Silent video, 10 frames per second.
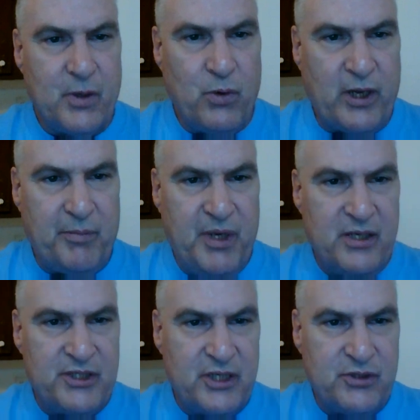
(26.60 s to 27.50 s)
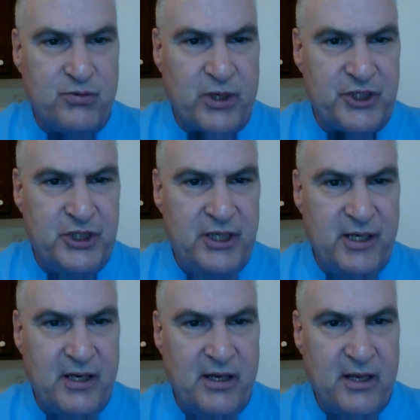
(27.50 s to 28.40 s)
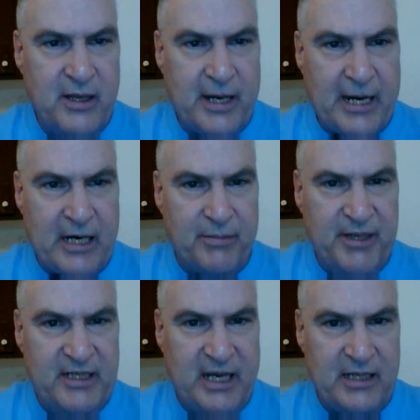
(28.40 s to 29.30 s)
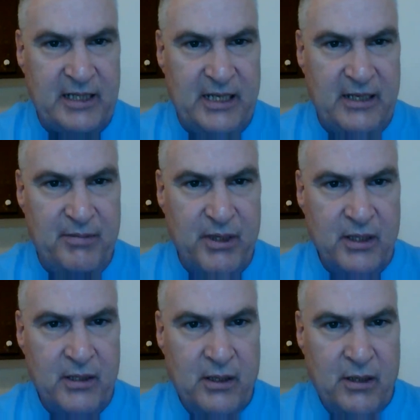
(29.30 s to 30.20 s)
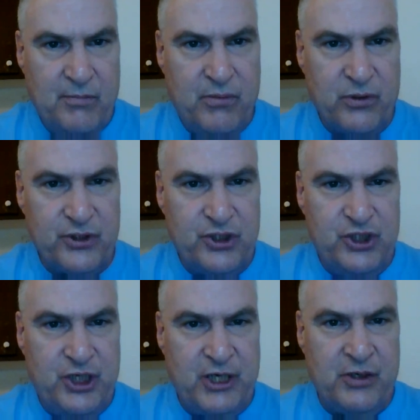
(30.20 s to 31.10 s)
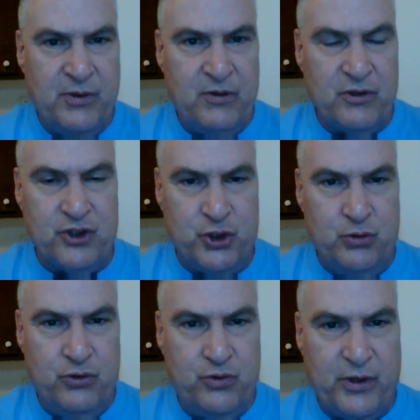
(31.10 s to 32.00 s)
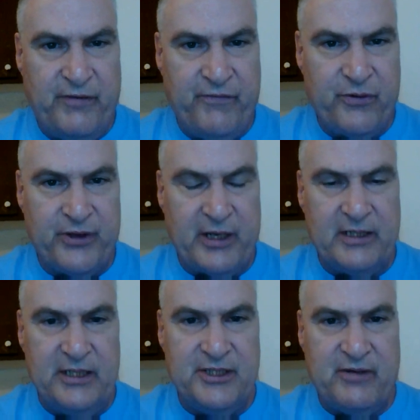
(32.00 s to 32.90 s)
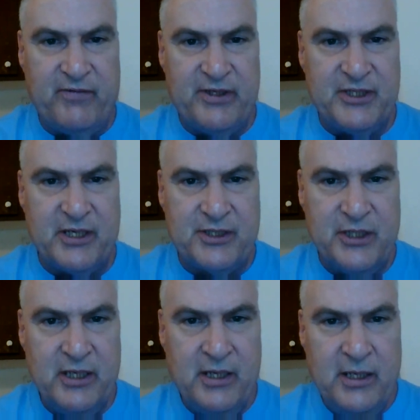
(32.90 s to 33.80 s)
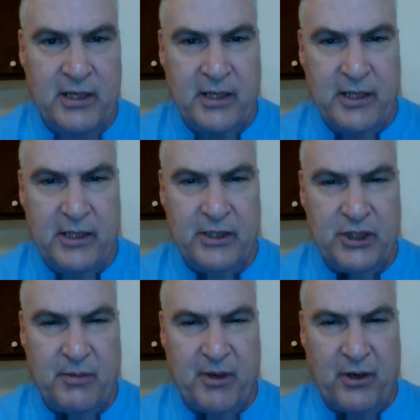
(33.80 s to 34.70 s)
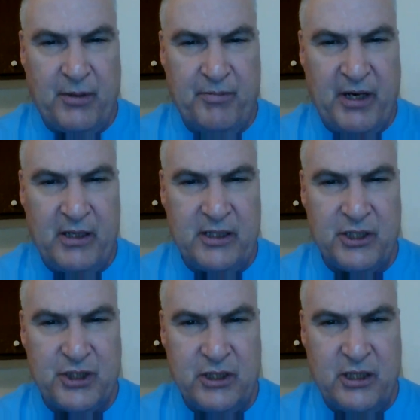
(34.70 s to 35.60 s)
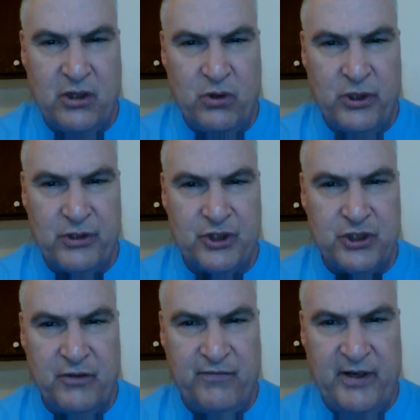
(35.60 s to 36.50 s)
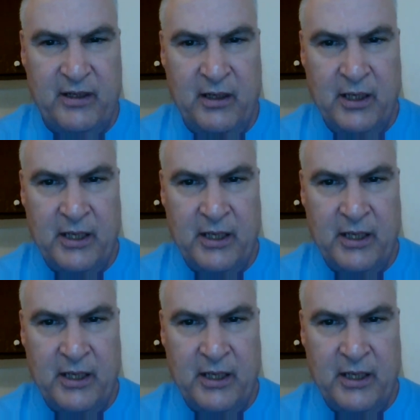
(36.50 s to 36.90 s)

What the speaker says: Wikipedia says Rashida Arbi Tlaib, born June 24th, 1976, is an American politician and lawyer serving